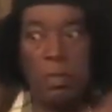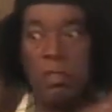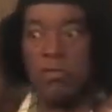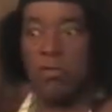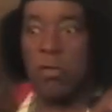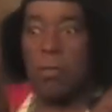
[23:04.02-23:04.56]

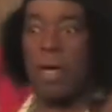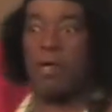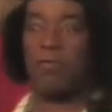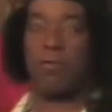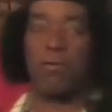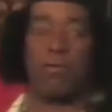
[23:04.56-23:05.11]
This is the
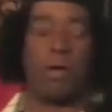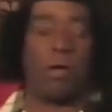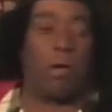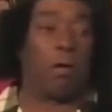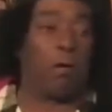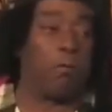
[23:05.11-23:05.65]
basis
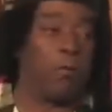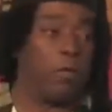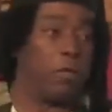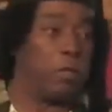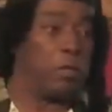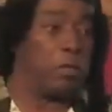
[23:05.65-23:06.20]
of
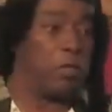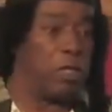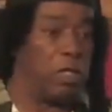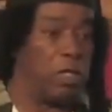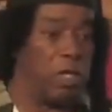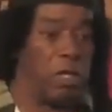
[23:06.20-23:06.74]

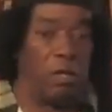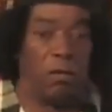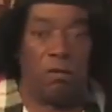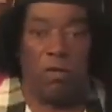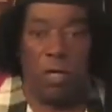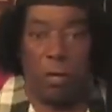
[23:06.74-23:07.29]
the
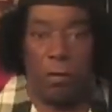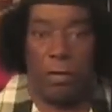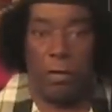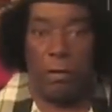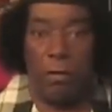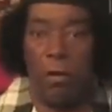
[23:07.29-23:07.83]

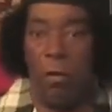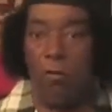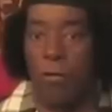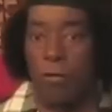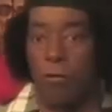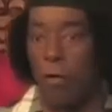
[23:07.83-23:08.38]
interior
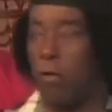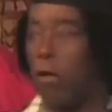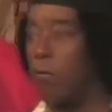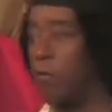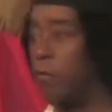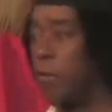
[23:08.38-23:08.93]
overthrow
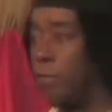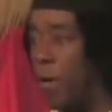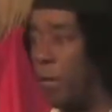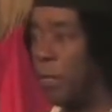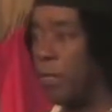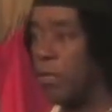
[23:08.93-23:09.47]
of the
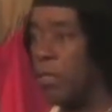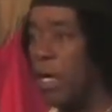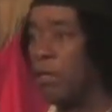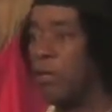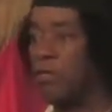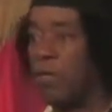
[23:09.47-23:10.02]
republic
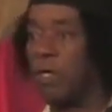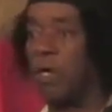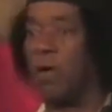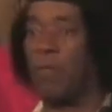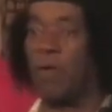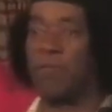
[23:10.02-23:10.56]
and the setup
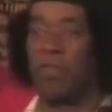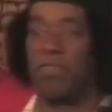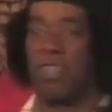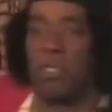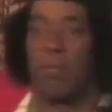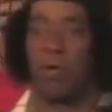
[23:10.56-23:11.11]
of the
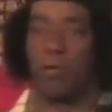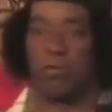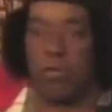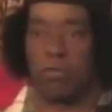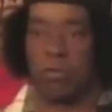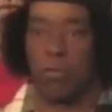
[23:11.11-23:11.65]
demo
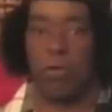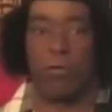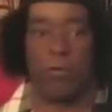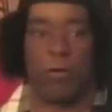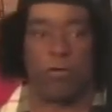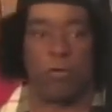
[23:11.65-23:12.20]
system
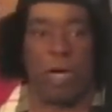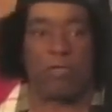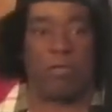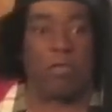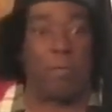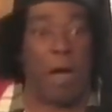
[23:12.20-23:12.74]
referred to
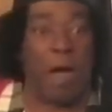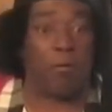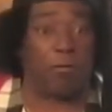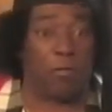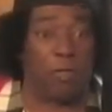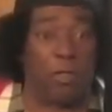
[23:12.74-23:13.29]
as a
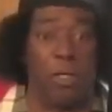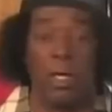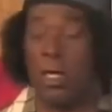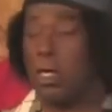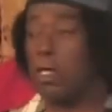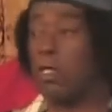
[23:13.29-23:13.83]
democracy
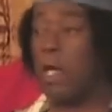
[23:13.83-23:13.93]
in